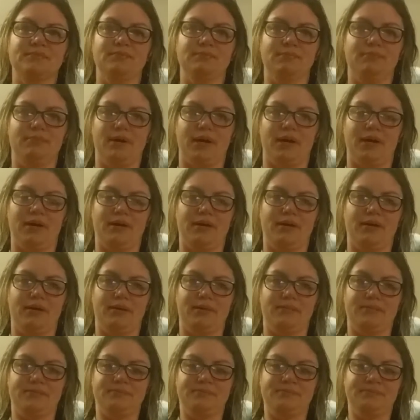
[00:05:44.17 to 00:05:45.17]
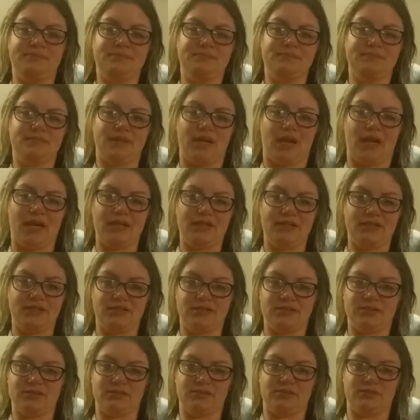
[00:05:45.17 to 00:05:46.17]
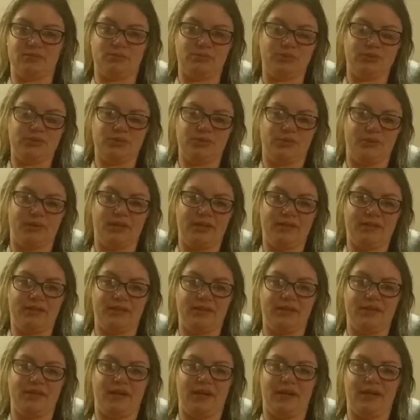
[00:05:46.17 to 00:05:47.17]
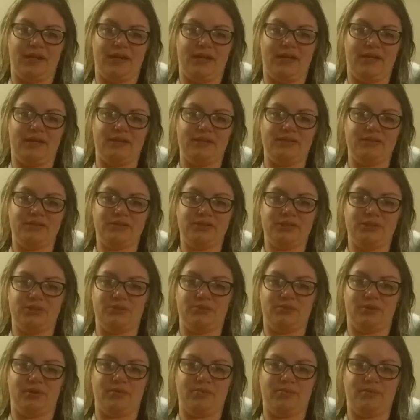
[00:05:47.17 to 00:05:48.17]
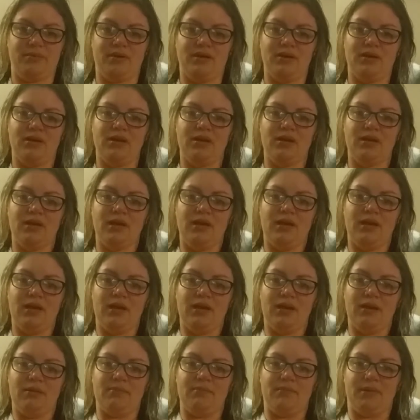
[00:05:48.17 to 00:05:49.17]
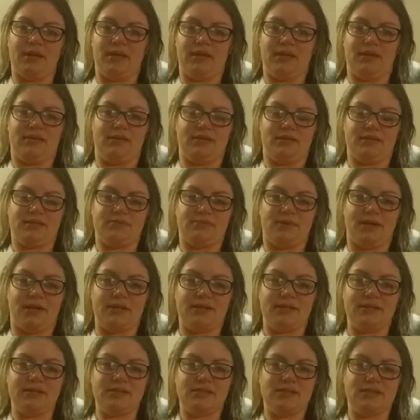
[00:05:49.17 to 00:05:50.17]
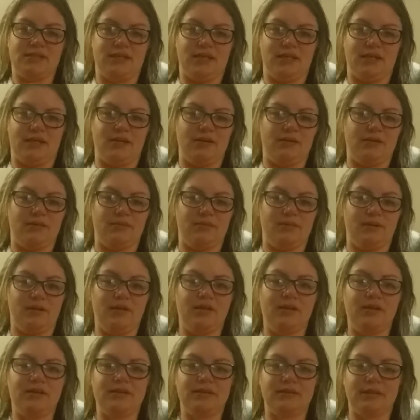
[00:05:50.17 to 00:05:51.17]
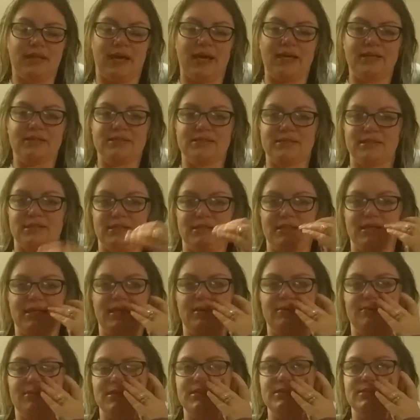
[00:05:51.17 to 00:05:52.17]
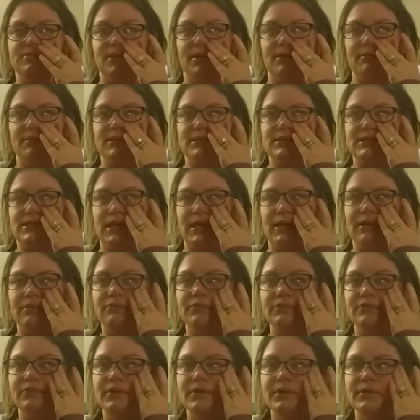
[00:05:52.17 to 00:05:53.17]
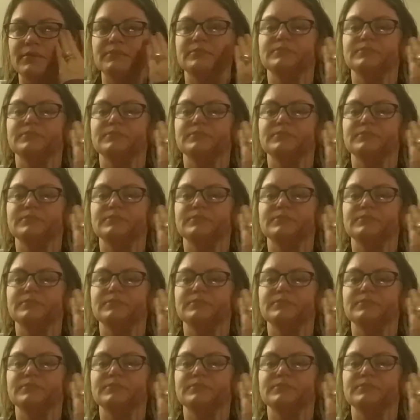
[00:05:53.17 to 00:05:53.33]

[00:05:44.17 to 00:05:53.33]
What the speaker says: But I just will do anything that I can to make this pregnancy last and keep this baby safe.